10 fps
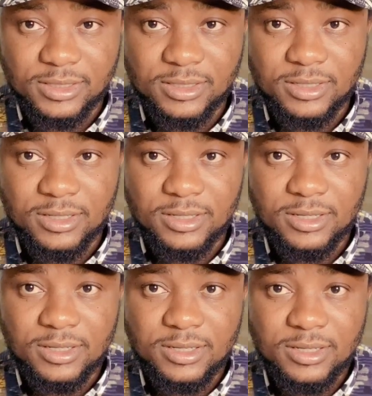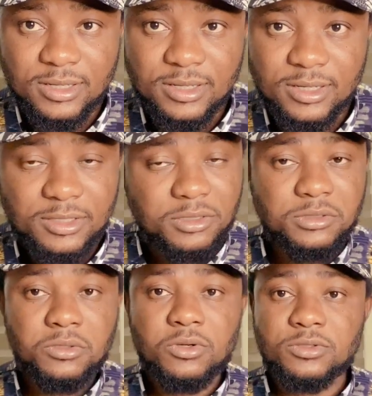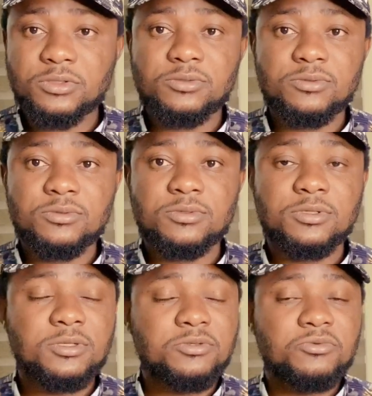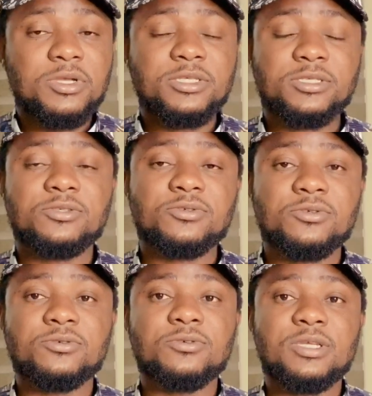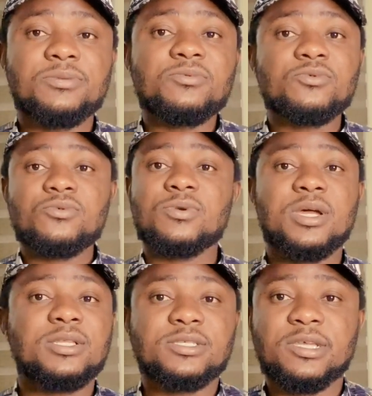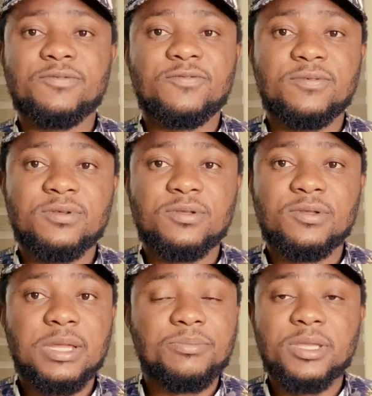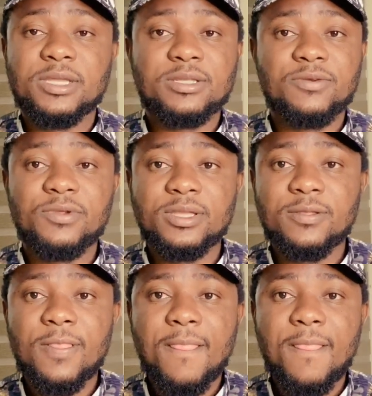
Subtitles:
It doesn't cost you. It doesn't do anything to you. Even Quran itself can pick it and read.